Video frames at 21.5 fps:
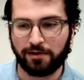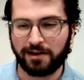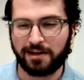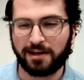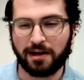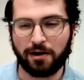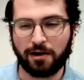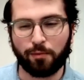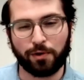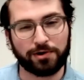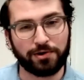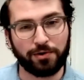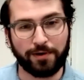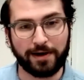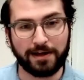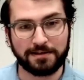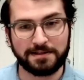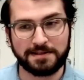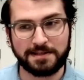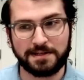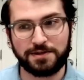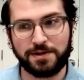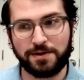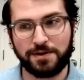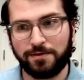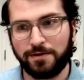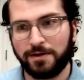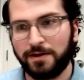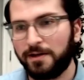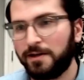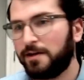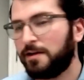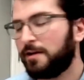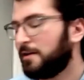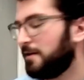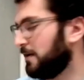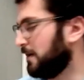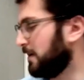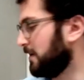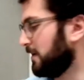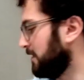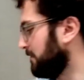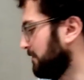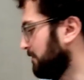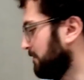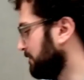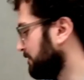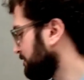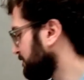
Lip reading: kind of worked around this issue. But